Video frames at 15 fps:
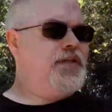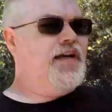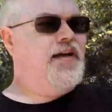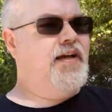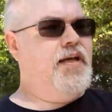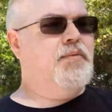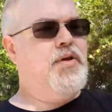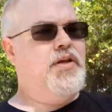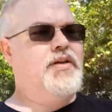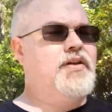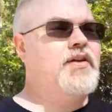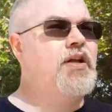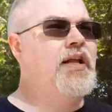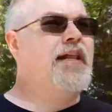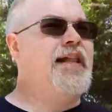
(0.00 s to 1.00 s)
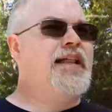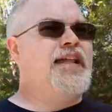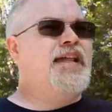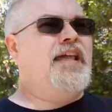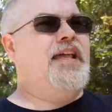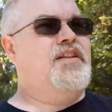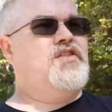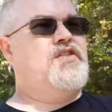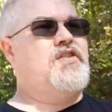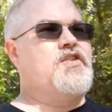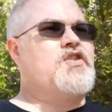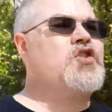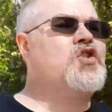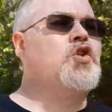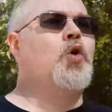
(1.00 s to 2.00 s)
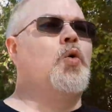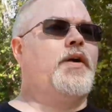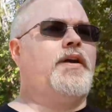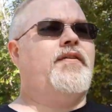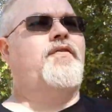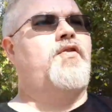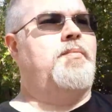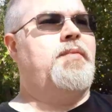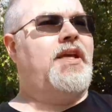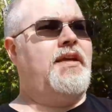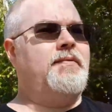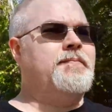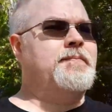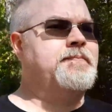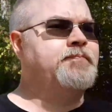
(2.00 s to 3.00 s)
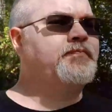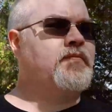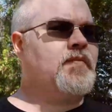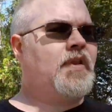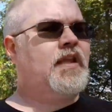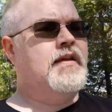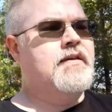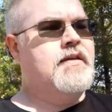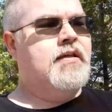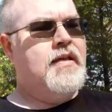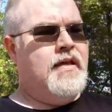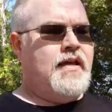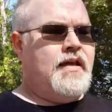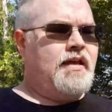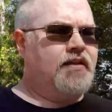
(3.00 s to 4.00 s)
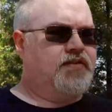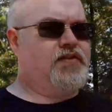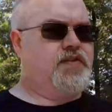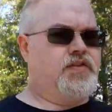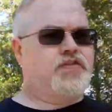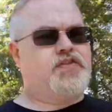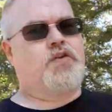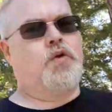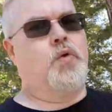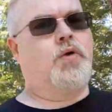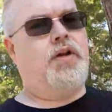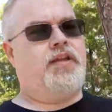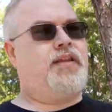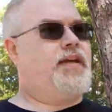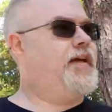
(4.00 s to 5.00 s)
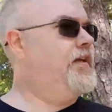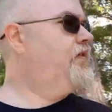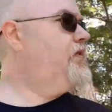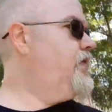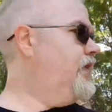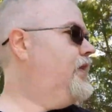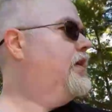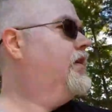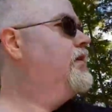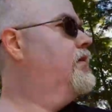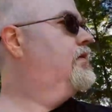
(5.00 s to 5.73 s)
time, it's the story for me. It's the story that uh,